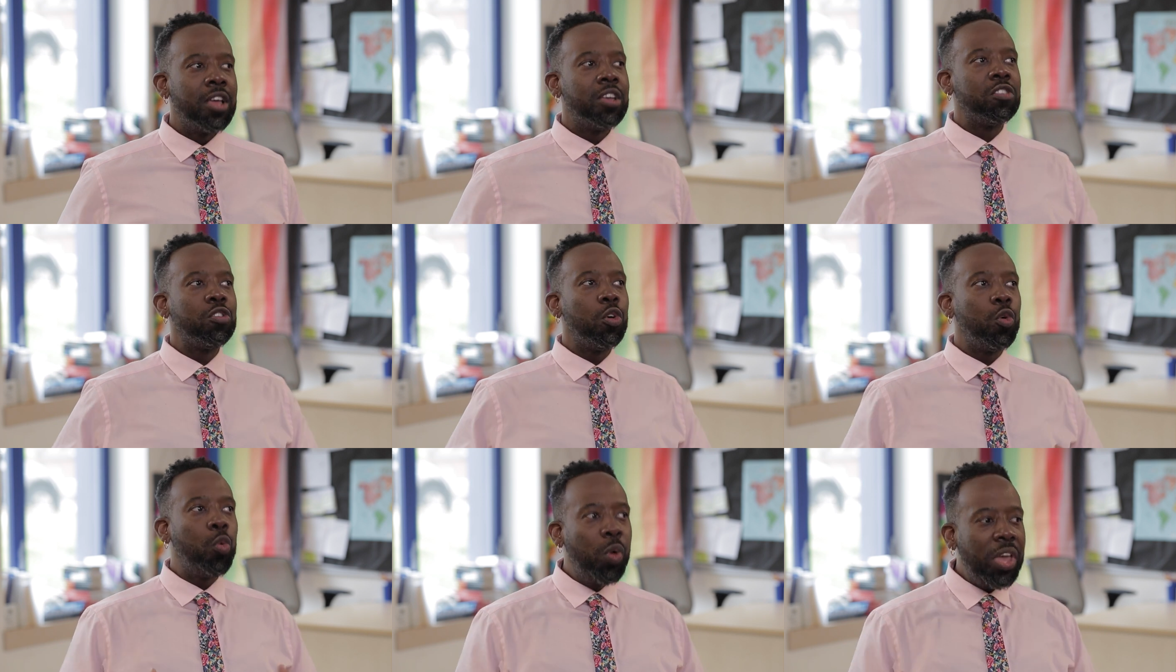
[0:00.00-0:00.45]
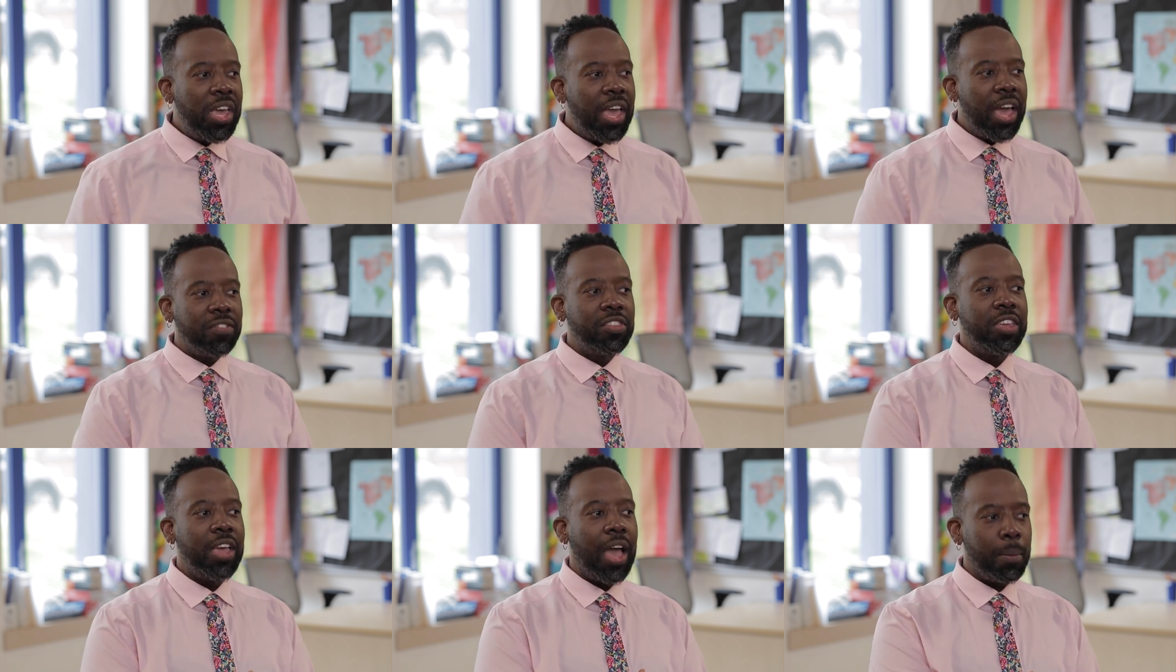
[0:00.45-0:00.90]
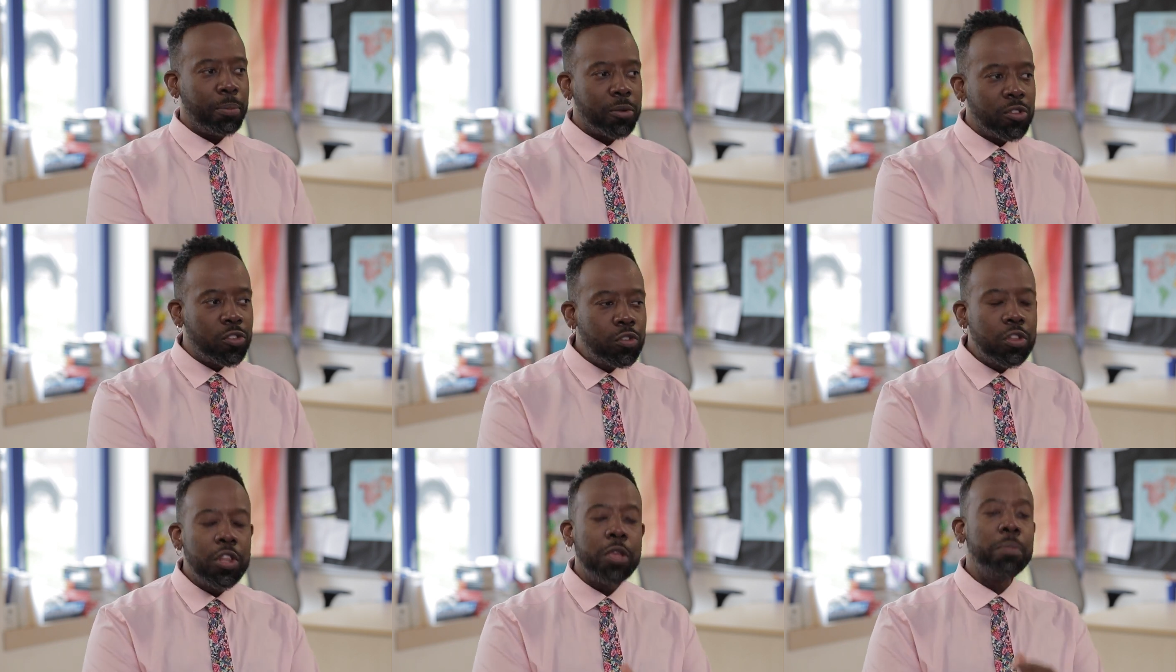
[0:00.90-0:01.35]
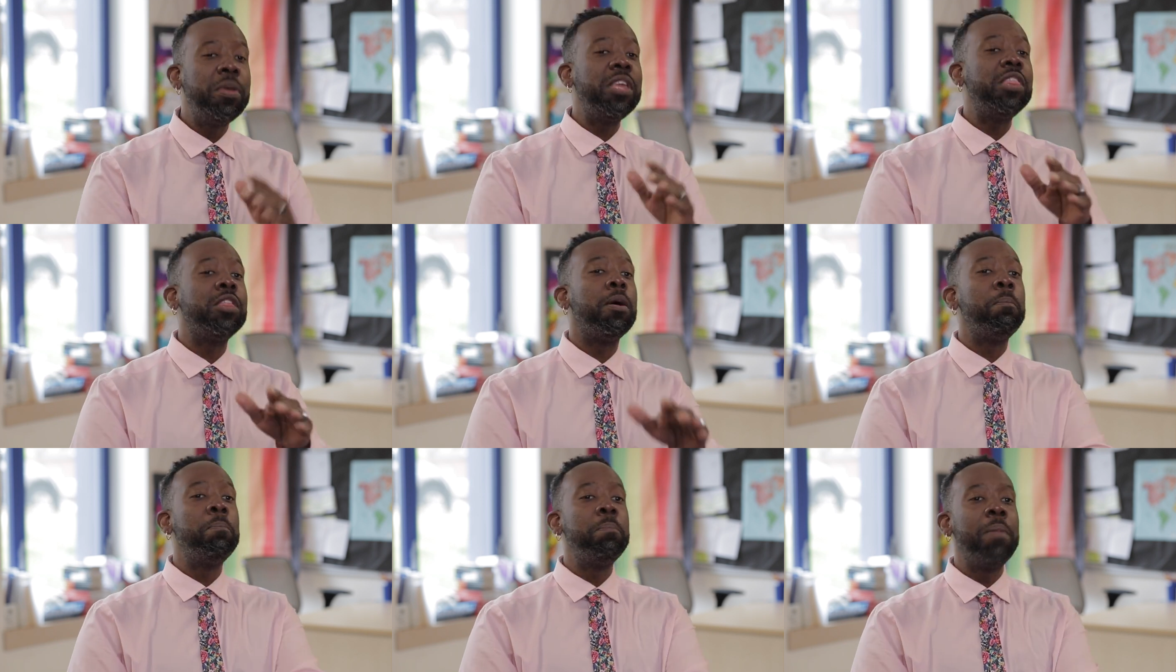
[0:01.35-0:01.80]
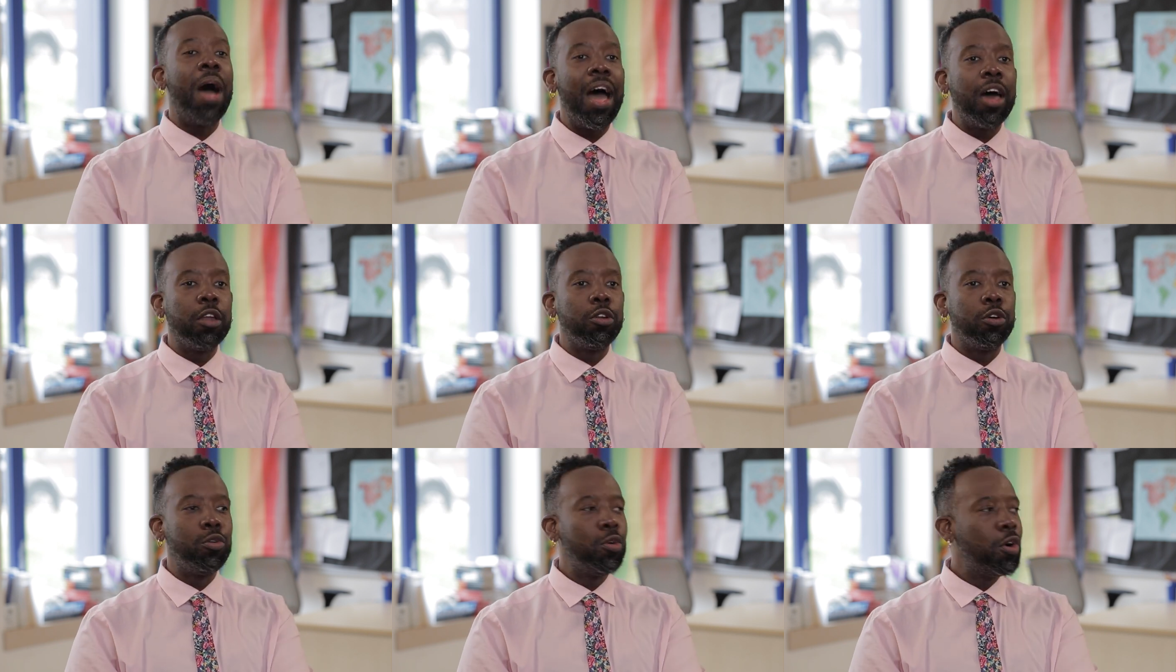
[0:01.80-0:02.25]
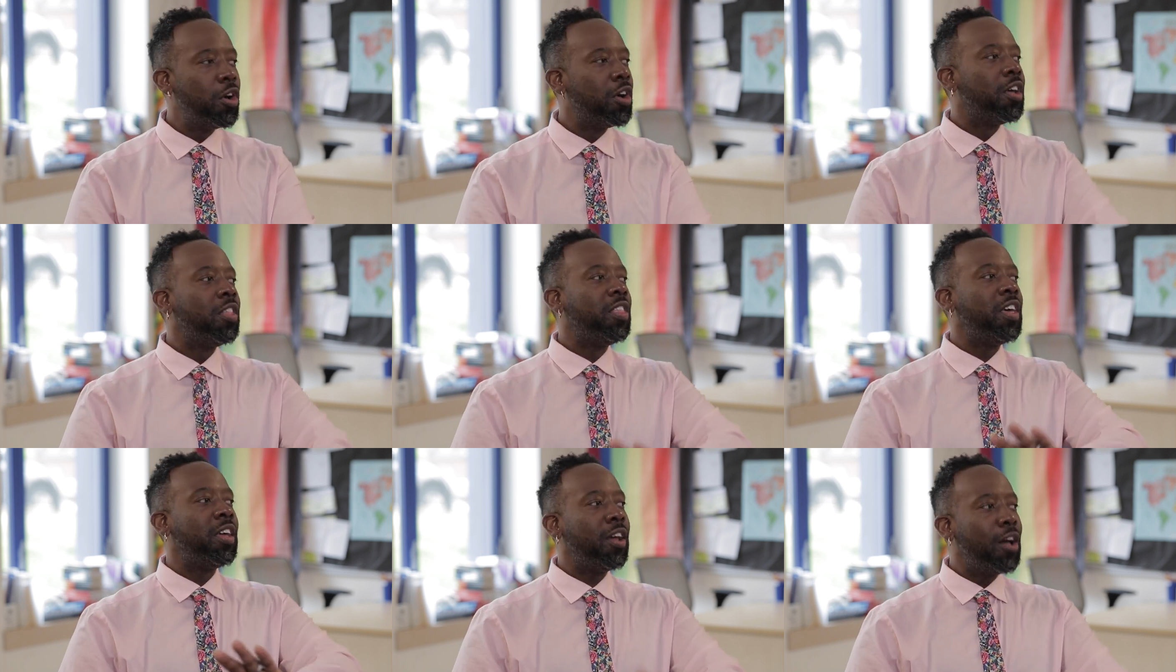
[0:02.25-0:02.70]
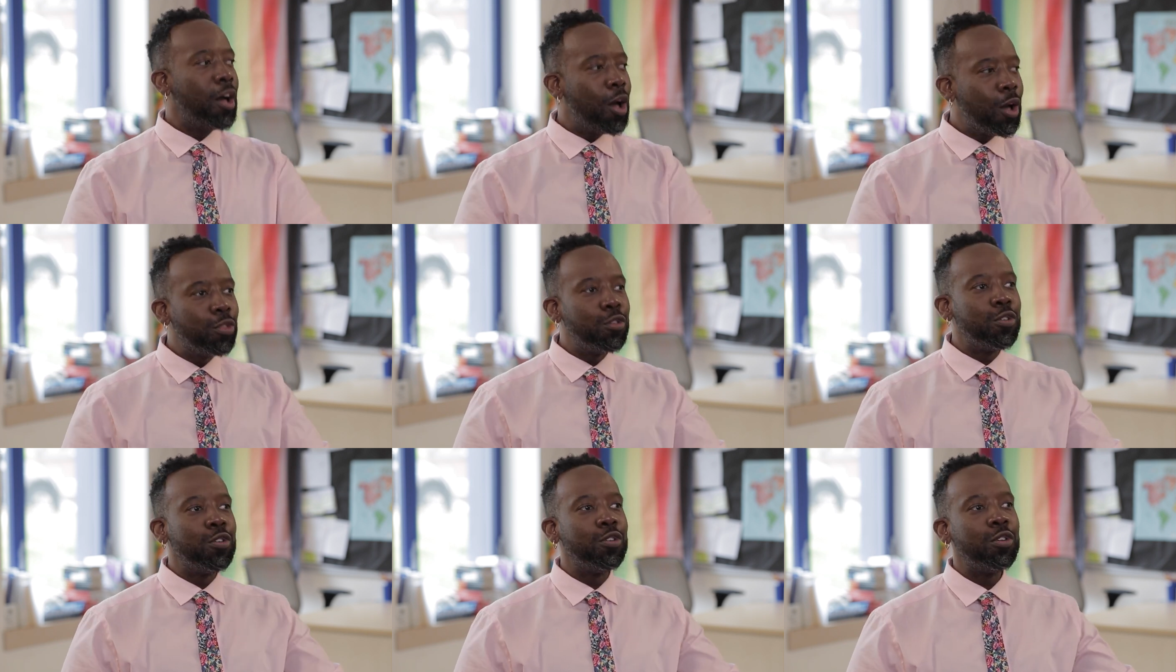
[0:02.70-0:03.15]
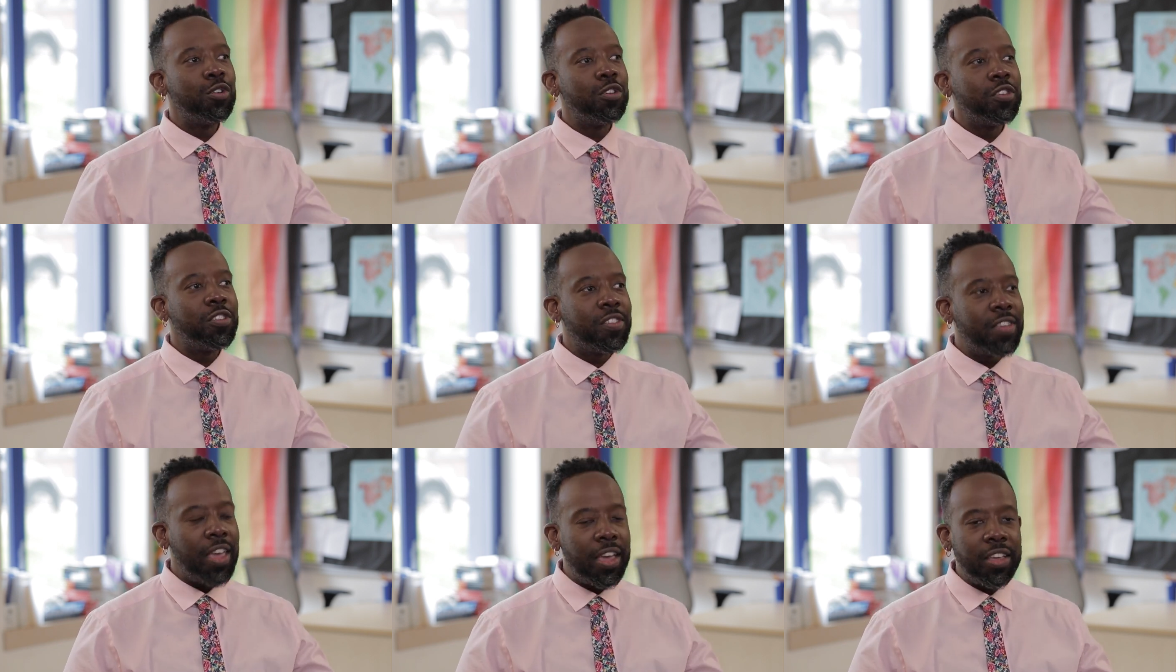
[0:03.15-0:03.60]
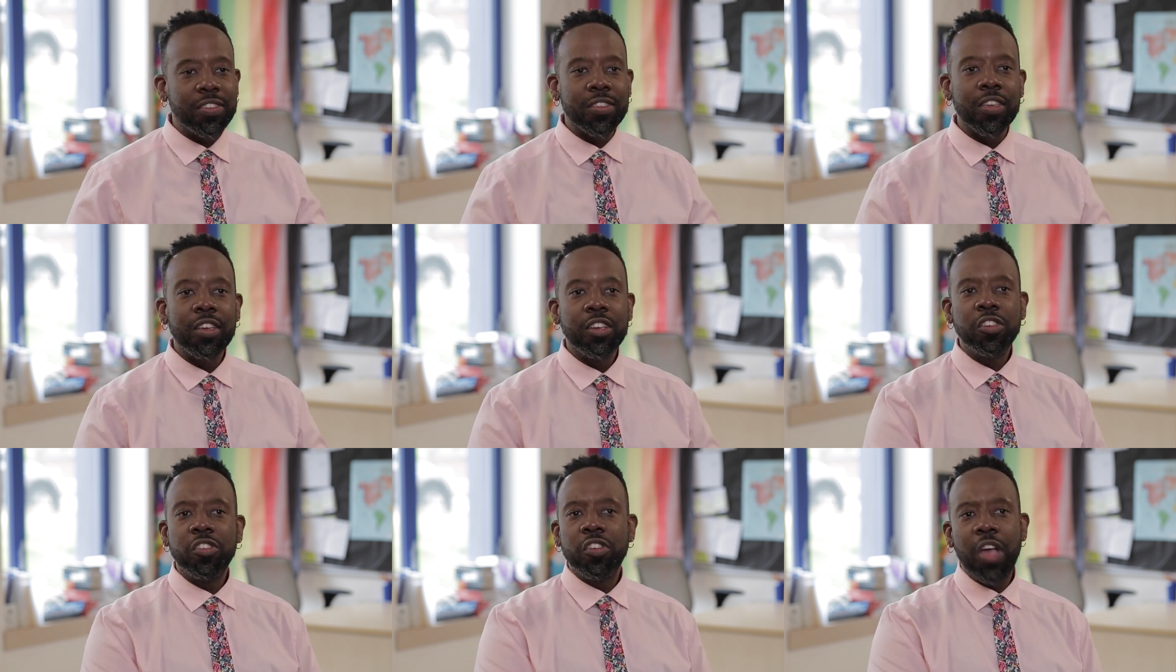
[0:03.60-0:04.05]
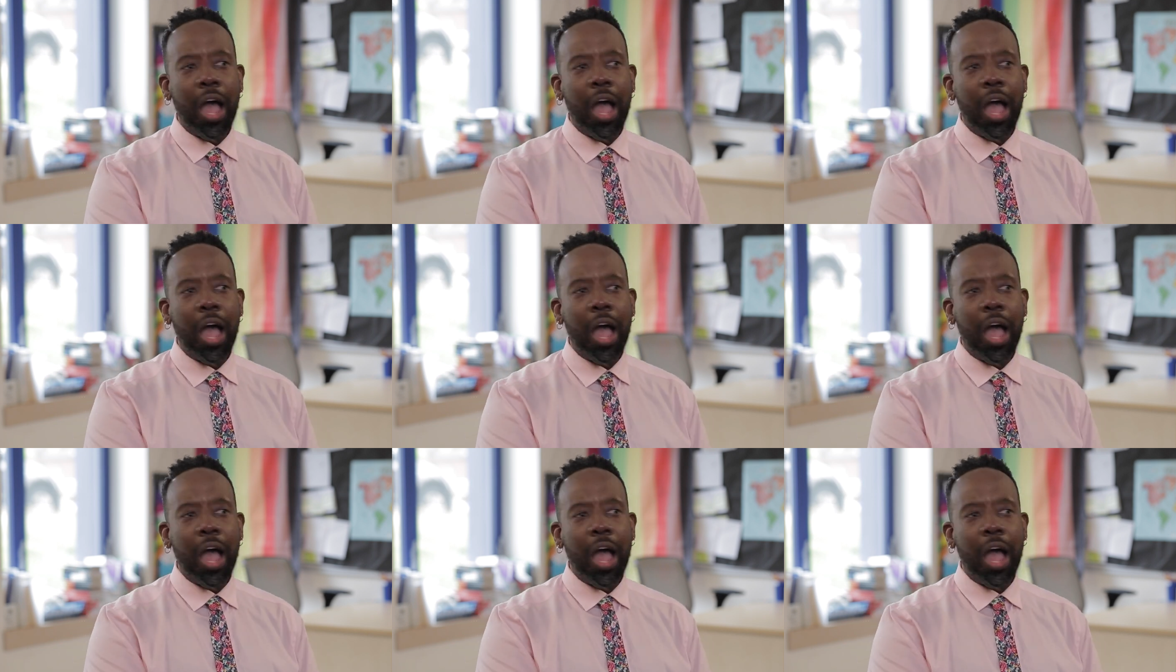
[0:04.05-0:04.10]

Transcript: So we have the opportunity to be the model that other states,